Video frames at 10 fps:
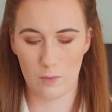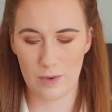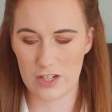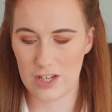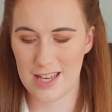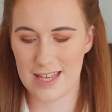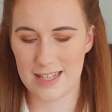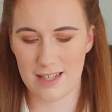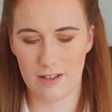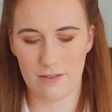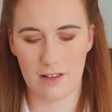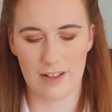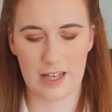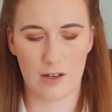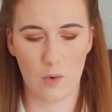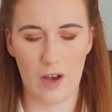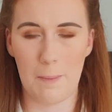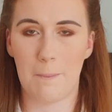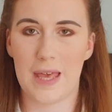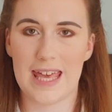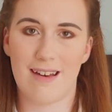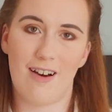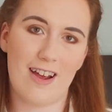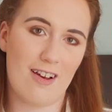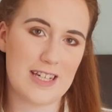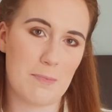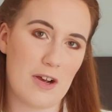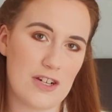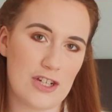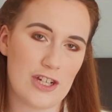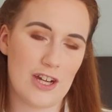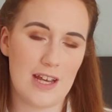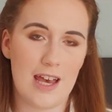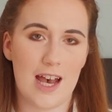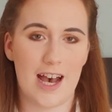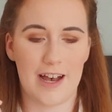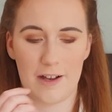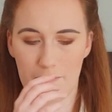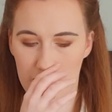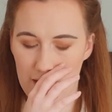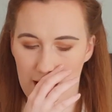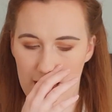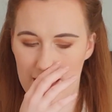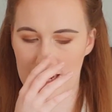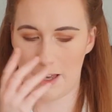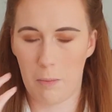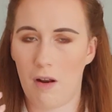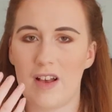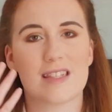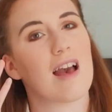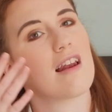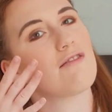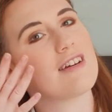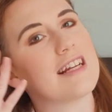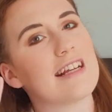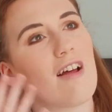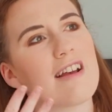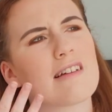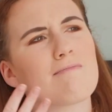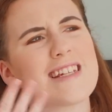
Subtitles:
which is like quite a big highlighter brush, and it applies colour really like